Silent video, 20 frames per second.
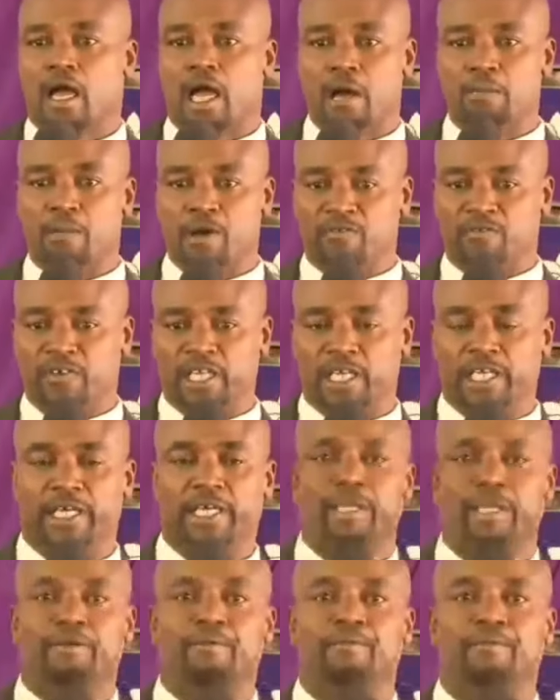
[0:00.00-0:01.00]
kama
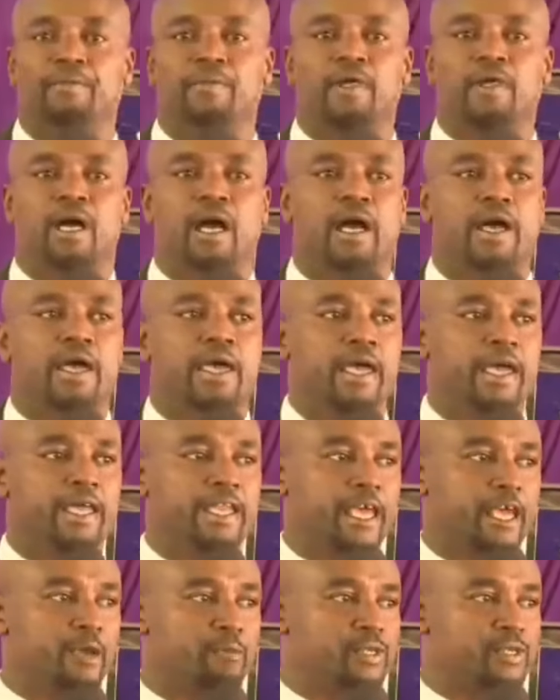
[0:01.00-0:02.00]
vile
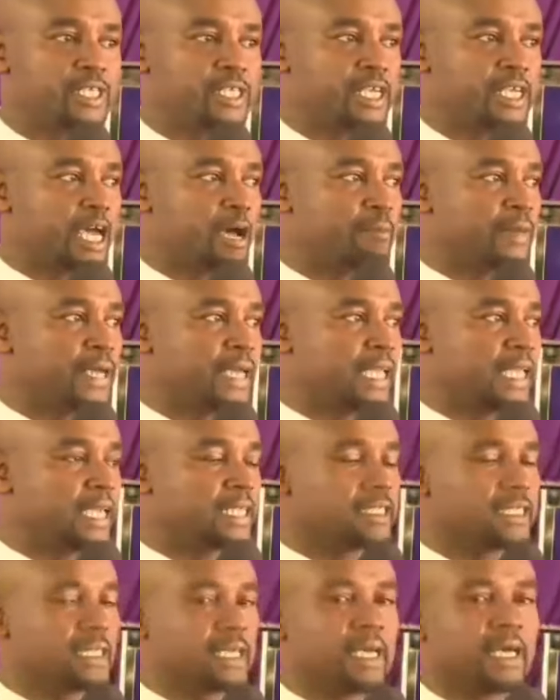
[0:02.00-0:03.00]
area MC
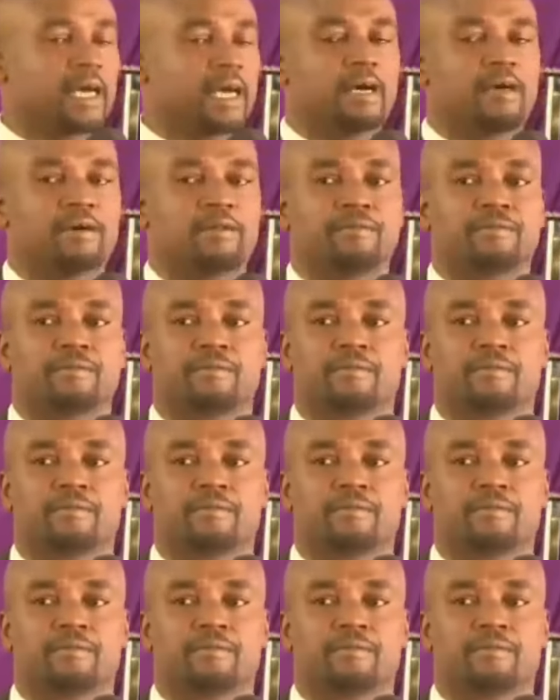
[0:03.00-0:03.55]
ameelezea,